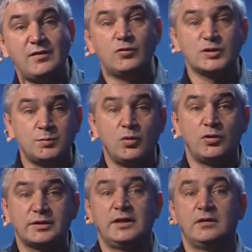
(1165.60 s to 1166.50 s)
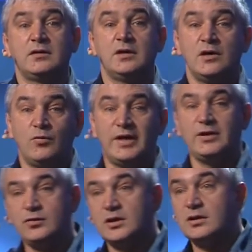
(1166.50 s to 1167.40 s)
I was born in, where
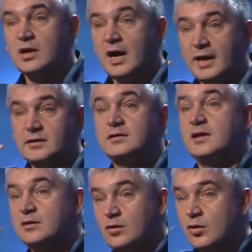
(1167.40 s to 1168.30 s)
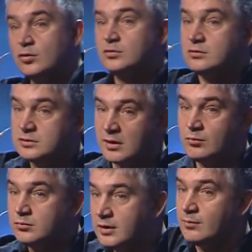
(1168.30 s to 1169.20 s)
you can hide and go
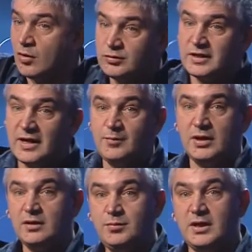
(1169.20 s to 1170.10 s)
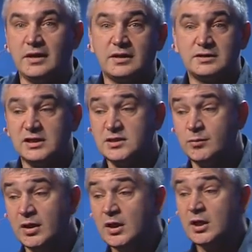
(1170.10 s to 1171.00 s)
some remote cabin and be
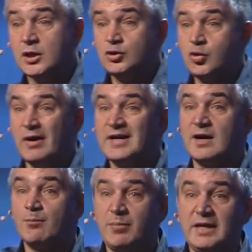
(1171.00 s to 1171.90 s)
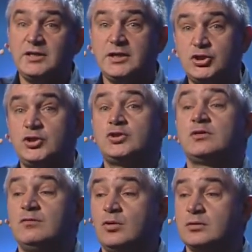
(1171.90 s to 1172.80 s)
inaccessible, to a completely
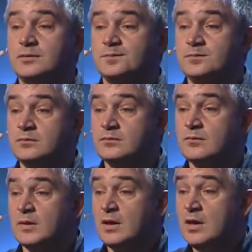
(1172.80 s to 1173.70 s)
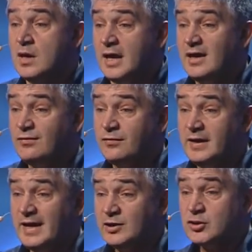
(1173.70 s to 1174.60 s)
digital world. And if
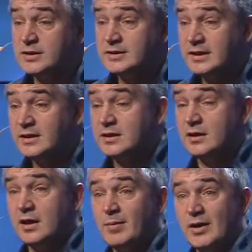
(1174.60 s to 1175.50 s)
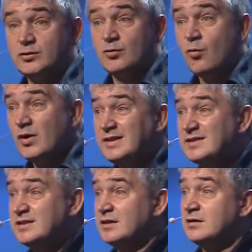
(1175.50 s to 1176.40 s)
we actually think about what
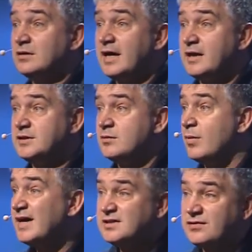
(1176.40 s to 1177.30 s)
is singularity, my